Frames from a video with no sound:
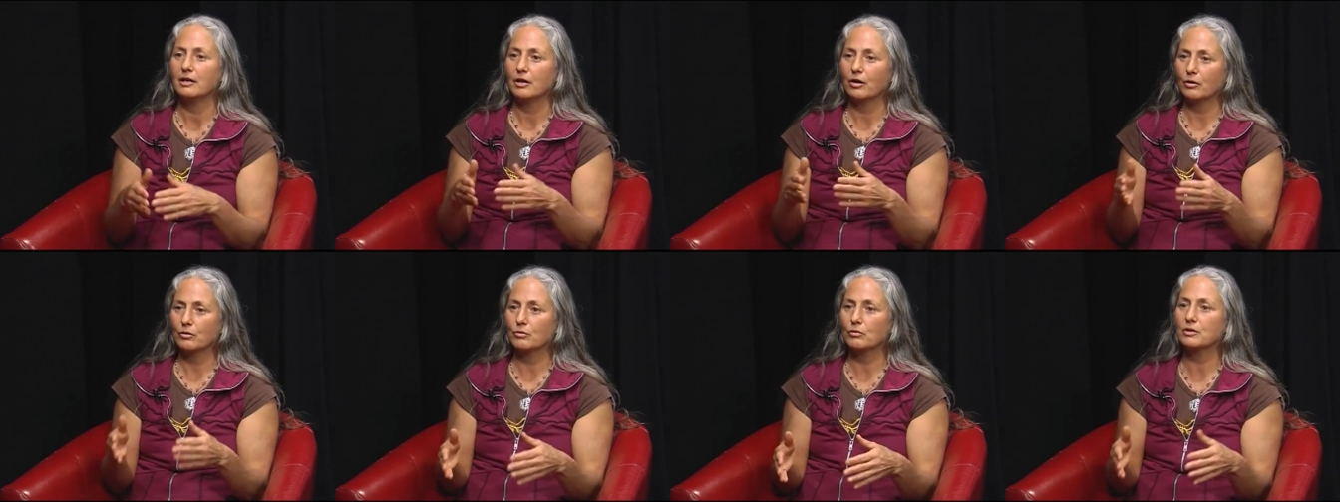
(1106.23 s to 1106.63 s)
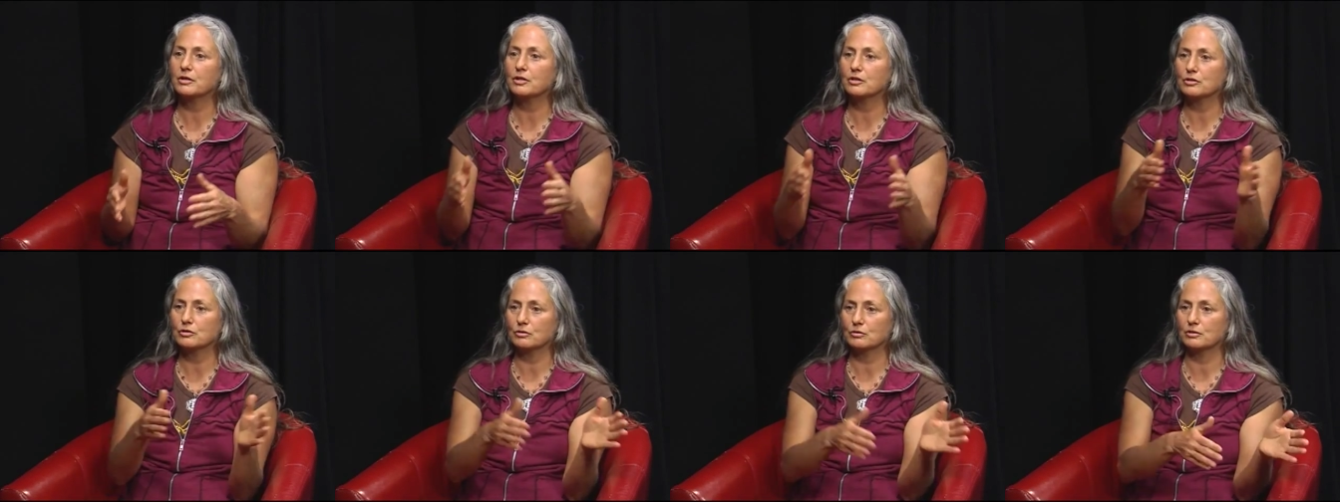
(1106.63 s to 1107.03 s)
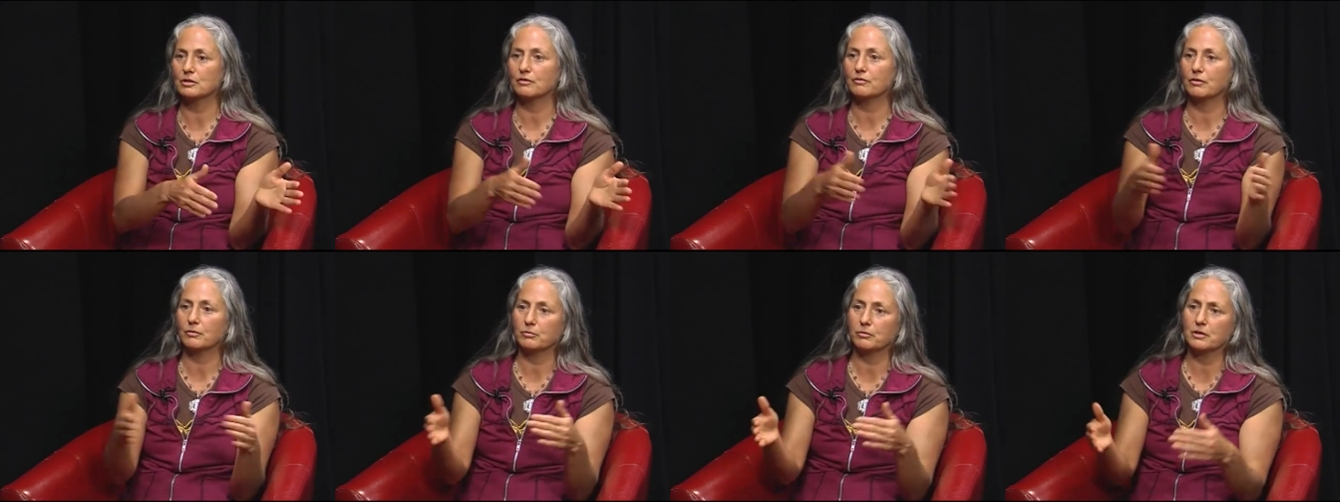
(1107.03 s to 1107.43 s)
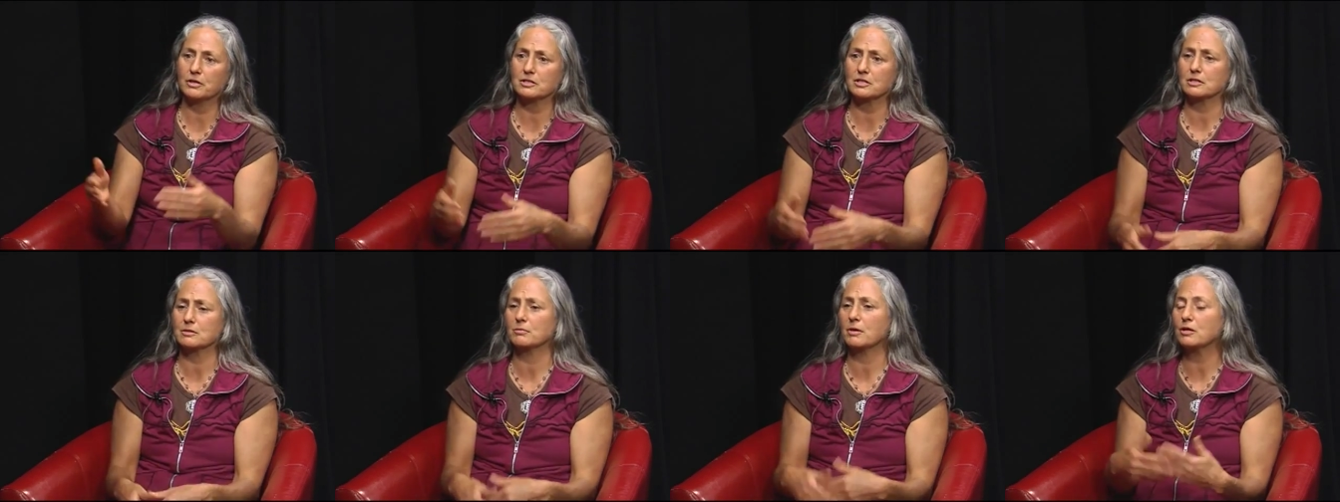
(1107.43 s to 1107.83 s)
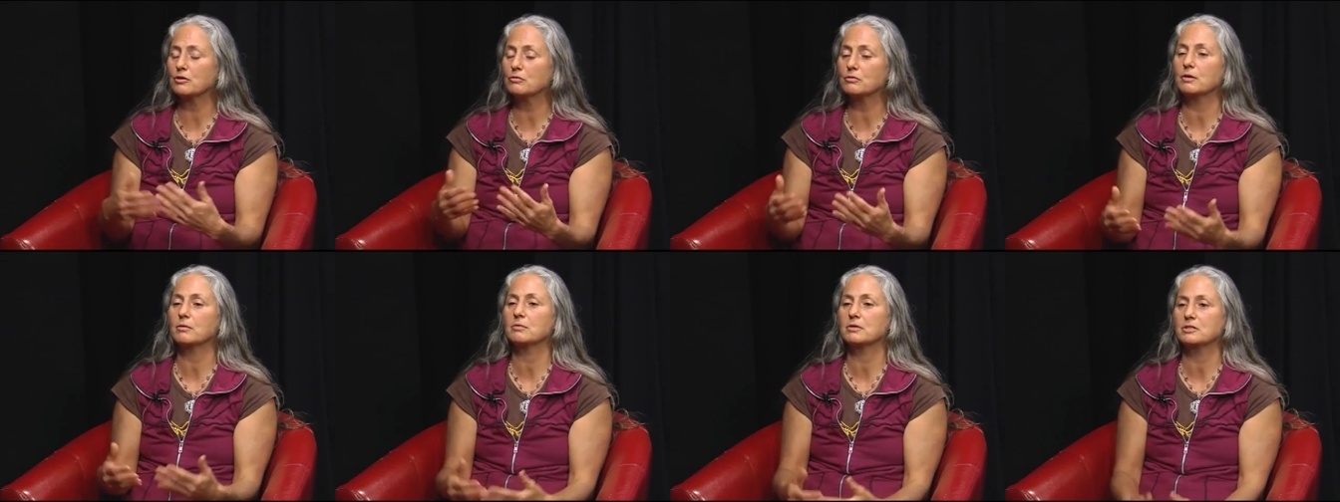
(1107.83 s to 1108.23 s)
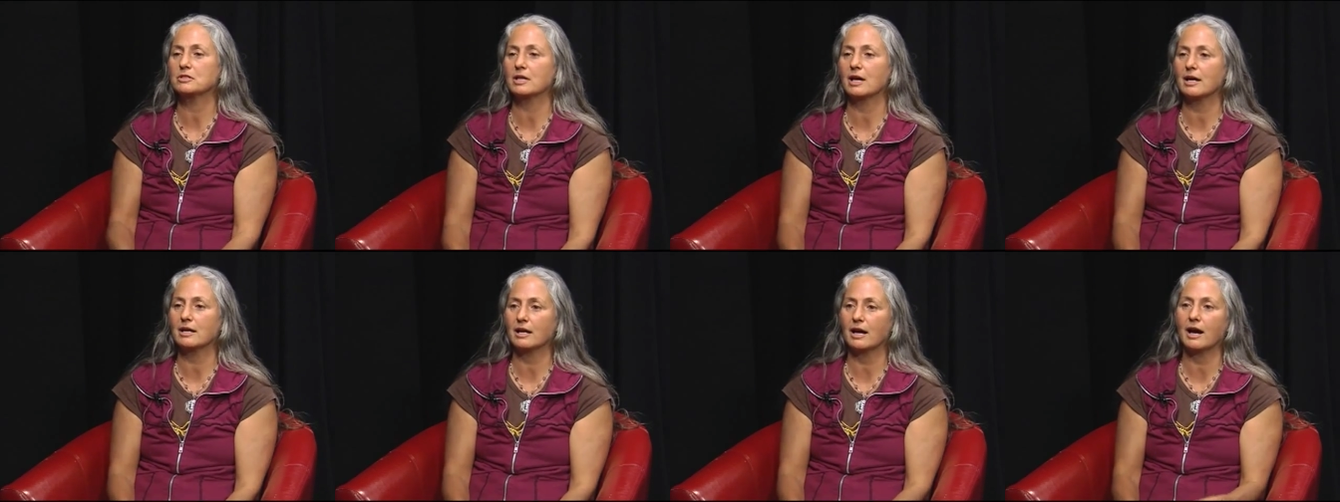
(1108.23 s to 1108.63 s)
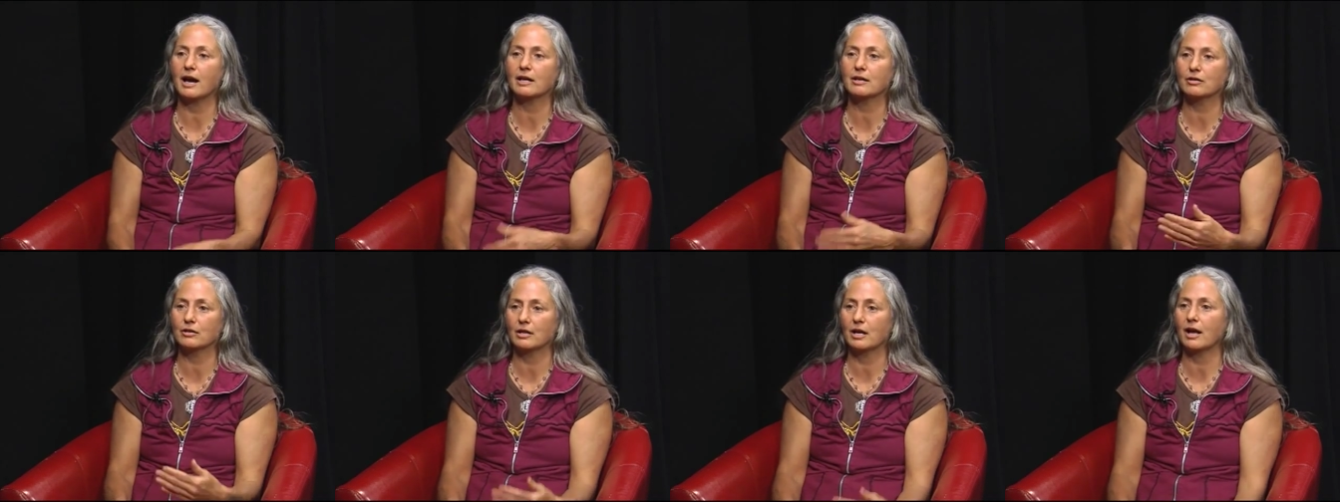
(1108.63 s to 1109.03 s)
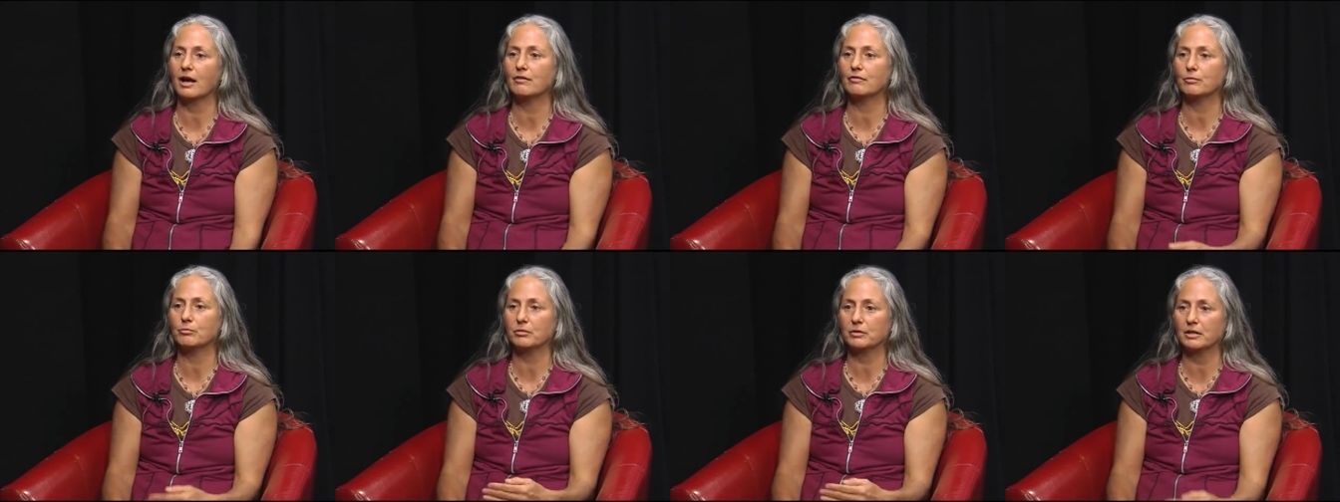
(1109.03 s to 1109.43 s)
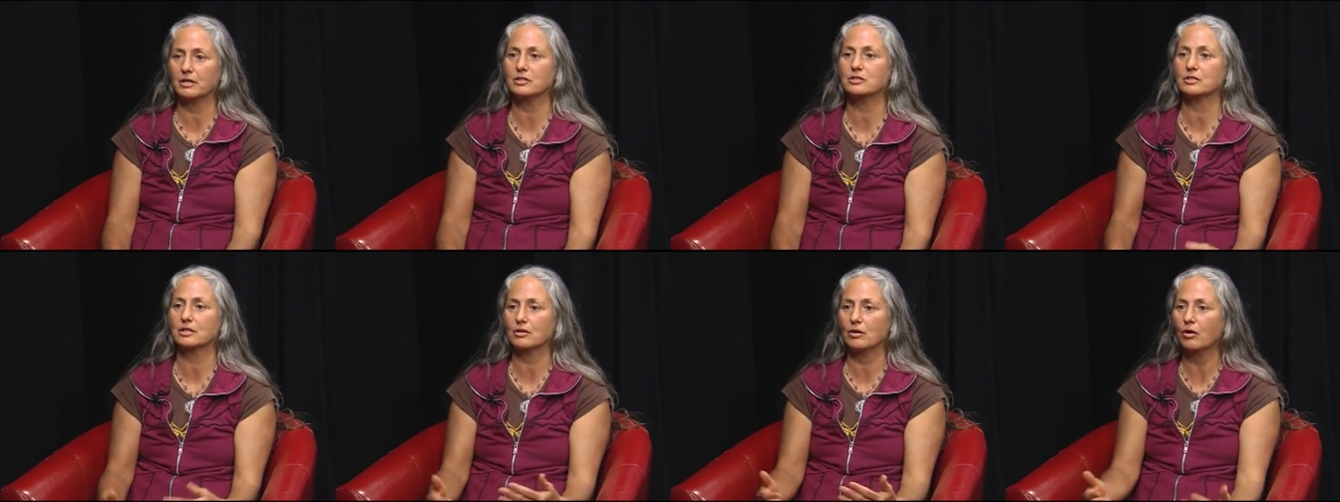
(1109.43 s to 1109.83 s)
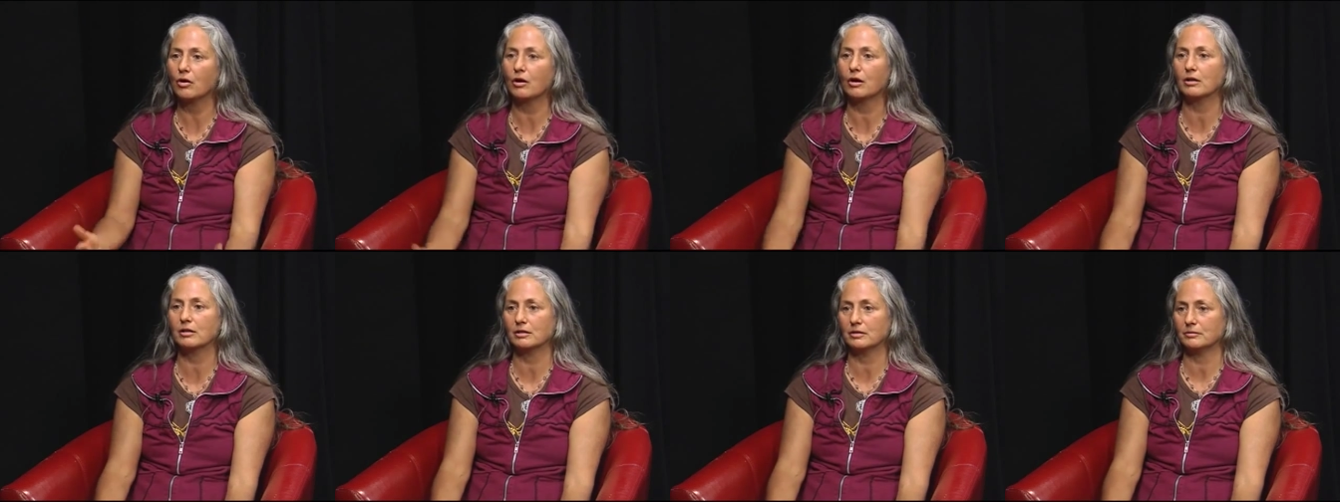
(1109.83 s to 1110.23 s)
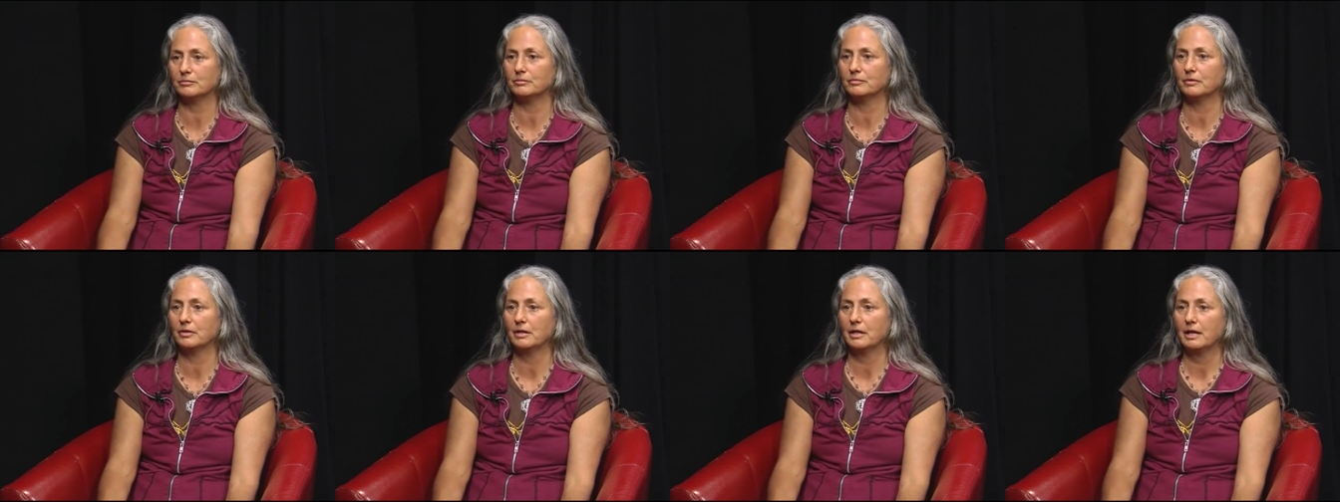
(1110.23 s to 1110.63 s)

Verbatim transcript: According to different places, my dream is that I could have a place in Harlem